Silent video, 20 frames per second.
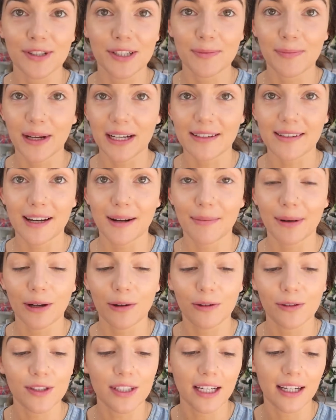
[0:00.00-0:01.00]
just picked it up
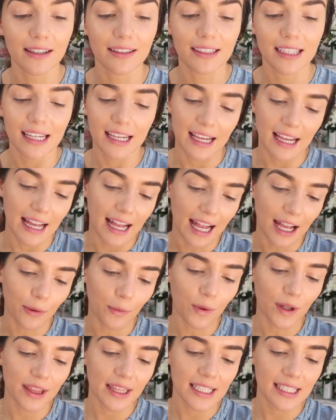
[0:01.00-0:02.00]
at Ulta.
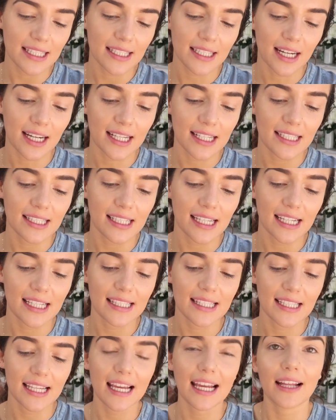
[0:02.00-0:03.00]
And what this does
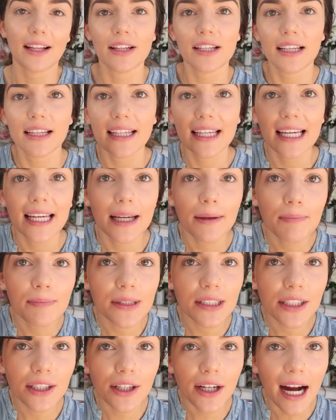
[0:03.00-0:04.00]
is it
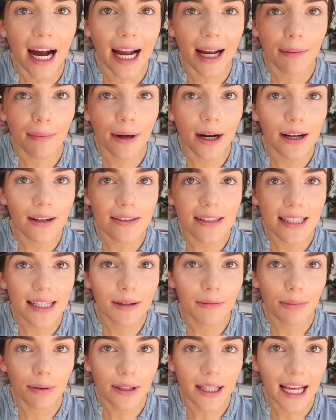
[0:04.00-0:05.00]
keeps your eyebrows
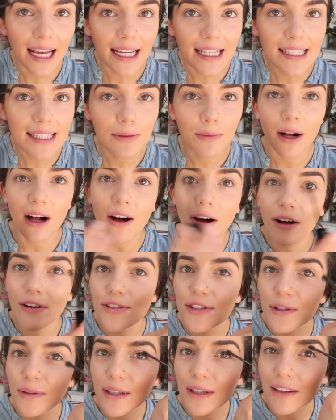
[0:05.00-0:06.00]
in place while
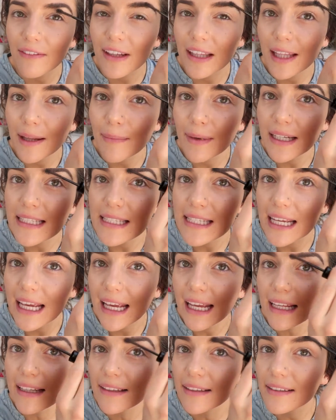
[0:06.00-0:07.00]
also giving them a
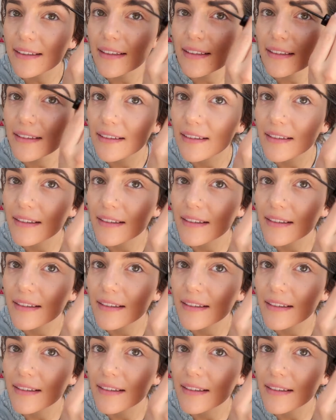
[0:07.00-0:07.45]
tint.